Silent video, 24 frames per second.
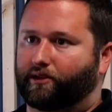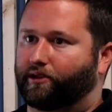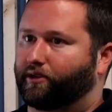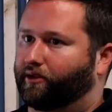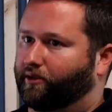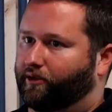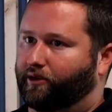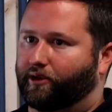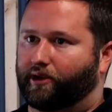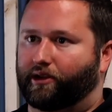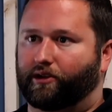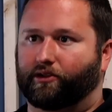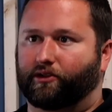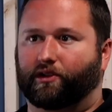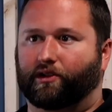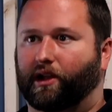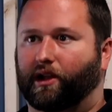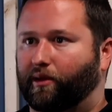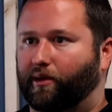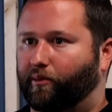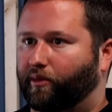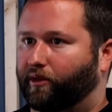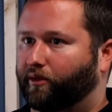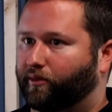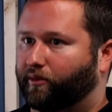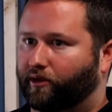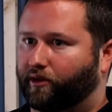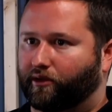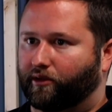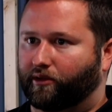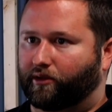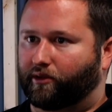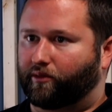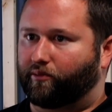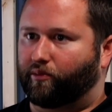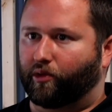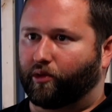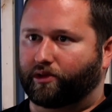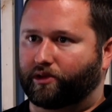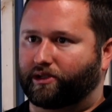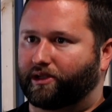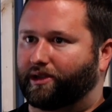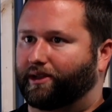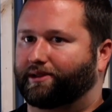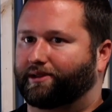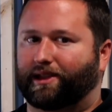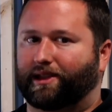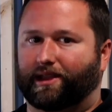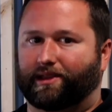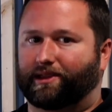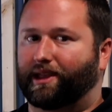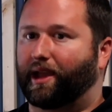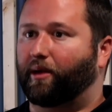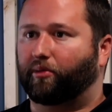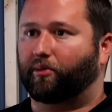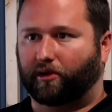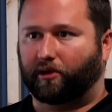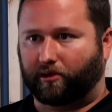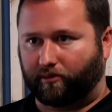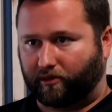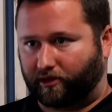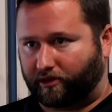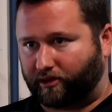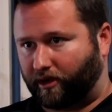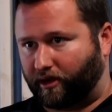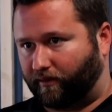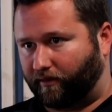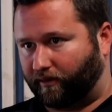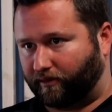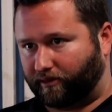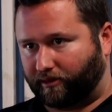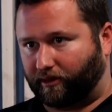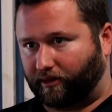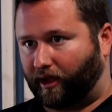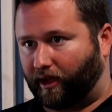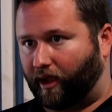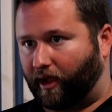You need your 9mm bore snakes, and that pretty much covers the gamut.